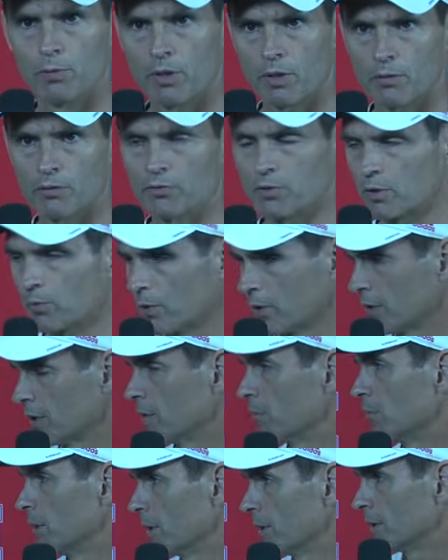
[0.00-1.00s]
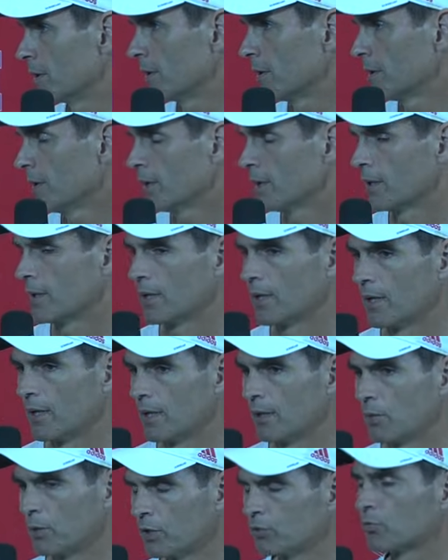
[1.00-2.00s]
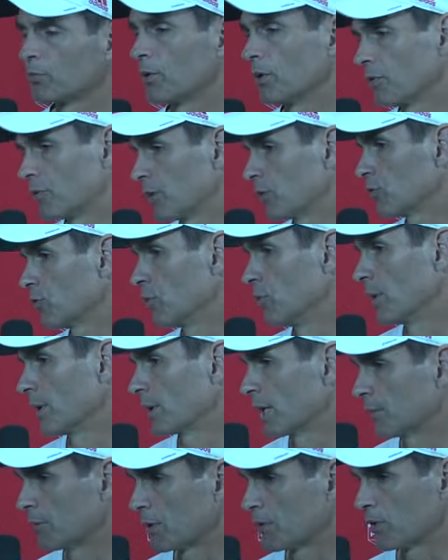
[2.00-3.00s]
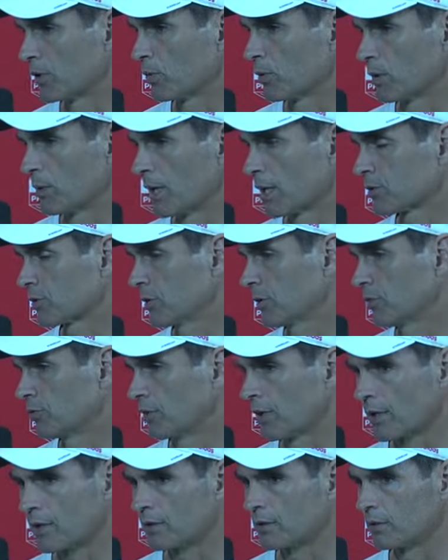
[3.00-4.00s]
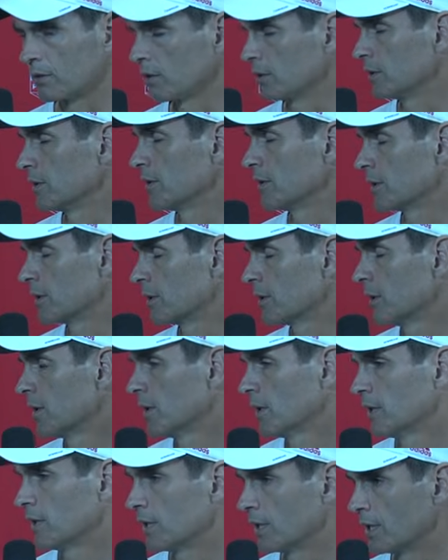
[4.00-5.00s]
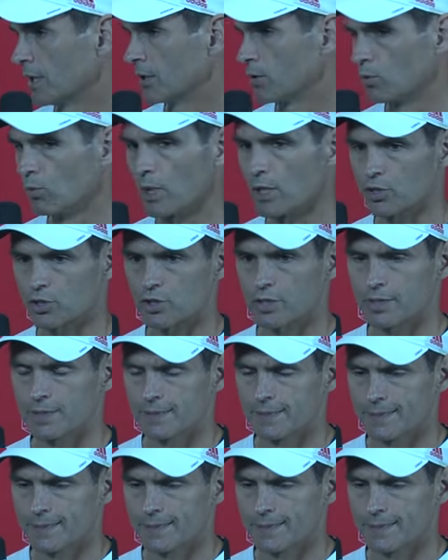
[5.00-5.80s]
We always think we can get better. We did some good things in the run game. I think we were actually second in the league in rushing.